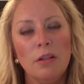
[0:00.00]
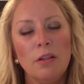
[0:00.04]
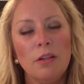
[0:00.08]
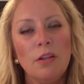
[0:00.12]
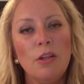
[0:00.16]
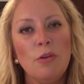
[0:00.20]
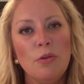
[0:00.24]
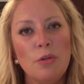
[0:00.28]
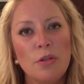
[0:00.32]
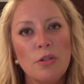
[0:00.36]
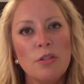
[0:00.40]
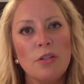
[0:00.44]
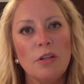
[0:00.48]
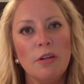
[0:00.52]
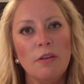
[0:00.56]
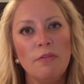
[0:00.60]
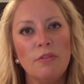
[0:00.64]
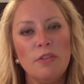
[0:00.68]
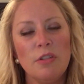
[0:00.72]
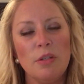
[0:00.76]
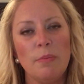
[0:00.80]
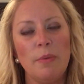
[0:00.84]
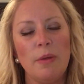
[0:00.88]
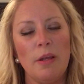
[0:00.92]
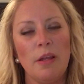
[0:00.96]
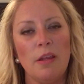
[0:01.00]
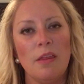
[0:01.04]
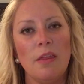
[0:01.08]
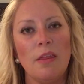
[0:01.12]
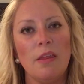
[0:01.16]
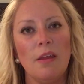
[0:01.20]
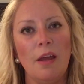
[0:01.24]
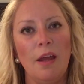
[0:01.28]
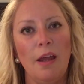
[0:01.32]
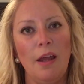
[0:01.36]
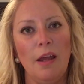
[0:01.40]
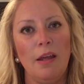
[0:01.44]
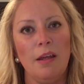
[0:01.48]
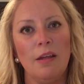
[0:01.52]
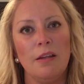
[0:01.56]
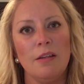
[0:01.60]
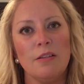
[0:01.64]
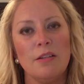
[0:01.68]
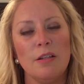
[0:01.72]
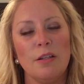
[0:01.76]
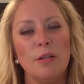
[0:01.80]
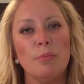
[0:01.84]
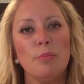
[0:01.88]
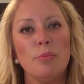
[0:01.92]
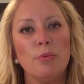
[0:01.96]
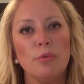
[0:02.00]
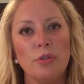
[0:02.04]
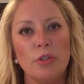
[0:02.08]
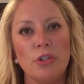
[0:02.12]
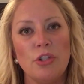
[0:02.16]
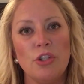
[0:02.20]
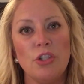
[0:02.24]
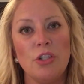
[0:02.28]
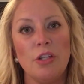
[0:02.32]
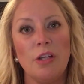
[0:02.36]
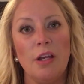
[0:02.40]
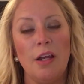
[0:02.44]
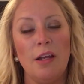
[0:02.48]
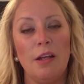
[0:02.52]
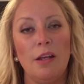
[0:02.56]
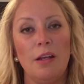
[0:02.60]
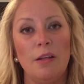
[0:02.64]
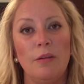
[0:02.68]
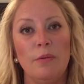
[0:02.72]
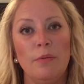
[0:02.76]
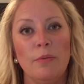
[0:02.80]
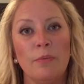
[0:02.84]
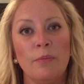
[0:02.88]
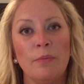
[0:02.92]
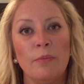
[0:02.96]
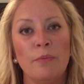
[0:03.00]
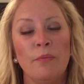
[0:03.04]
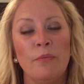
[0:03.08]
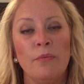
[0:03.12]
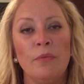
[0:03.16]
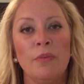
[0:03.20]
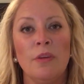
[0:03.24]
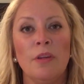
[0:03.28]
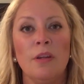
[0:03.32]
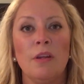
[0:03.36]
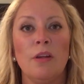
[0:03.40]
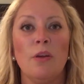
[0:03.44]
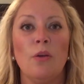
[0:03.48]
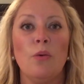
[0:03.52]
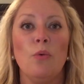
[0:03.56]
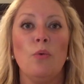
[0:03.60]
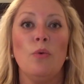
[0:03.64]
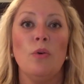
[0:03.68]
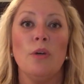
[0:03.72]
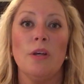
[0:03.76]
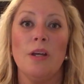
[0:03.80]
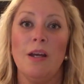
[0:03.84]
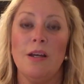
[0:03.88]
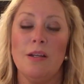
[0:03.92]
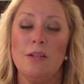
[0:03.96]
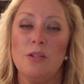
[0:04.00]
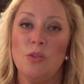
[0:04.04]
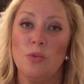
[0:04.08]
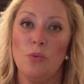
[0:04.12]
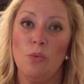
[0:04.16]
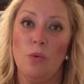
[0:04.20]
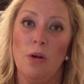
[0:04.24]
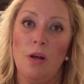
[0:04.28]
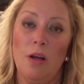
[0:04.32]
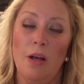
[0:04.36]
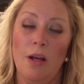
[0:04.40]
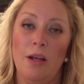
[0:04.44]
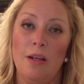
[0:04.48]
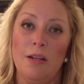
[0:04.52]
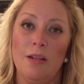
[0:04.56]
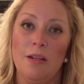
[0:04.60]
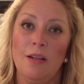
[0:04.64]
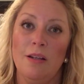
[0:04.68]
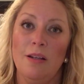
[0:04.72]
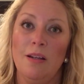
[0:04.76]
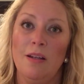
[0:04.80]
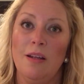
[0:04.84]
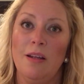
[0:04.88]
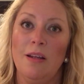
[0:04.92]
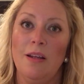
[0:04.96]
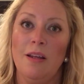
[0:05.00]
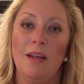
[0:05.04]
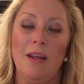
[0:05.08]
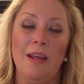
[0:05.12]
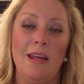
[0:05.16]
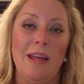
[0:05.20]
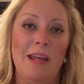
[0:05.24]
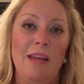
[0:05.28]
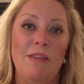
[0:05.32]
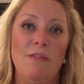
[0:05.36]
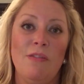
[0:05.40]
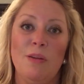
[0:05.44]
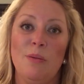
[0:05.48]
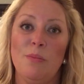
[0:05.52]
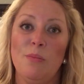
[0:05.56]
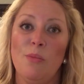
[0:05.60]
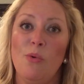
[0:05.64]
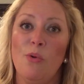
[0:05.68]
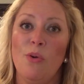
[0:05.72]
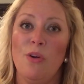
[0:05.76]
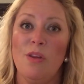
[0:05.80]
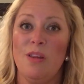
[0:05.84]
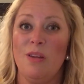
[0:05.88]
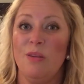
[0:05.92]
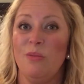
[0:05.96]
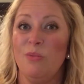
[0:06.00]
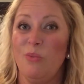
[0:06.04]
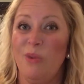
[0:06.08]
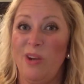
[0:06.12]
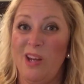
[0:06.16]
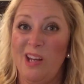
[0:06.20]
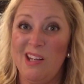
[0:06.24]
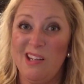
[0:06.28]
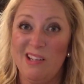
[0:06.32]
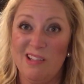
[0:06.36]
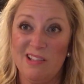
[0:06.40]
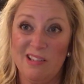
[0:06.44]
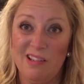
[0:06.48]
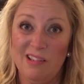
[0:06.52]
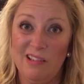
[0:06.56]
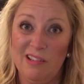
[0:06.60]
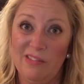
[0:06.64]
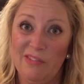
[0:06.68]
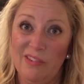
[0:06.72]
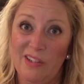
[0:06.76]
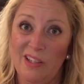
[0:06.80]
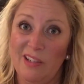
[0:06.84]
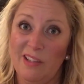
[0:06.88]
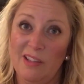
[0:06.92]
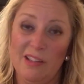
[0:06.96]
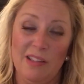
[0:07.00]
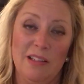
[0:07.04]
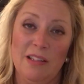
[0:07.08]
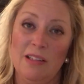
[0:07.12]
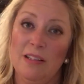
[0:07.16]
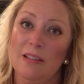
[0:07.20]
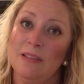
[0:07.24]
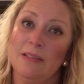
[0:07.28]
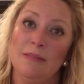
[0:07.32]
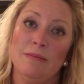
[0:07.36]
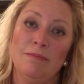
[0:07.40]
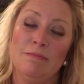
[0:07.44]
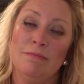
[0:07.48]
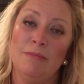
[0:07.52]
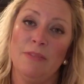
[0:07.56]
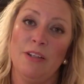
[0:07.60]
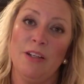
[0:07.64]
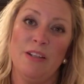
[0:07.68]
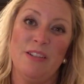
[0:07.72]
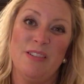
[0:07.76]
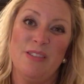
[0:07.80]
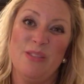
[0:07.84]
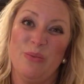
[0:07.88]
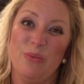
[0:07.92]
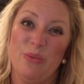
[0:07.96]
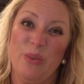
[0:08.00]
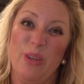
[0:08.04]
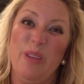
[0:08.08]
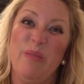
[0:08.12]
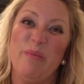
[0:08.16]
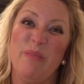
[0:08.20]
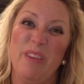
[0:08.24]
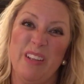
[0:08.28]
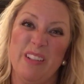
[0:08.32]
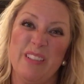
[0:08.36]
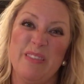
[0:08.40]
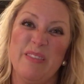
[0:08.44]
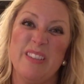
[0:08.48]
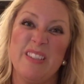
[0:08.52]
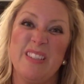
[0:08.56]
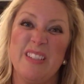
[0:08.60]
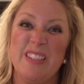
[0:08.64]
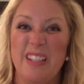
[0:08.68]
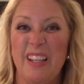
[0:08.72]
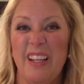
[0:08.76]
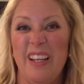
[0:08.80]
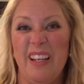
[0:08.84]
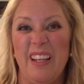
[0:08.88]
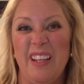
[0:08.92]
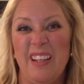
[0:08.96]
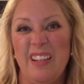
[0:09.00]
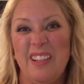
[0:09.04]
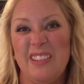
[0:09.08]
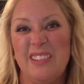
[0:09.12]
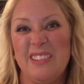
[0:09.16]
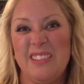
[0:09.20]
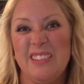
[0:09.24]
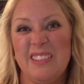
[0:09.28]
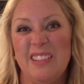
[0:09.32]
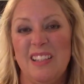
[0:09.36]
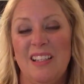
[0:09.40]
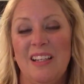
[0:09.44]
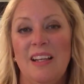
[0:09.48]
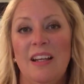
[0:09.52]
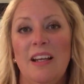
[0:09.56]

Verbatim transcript: You deserve to be thanked and appreciated. Well, guess what? Even more than we deserve it, because we make mistakes,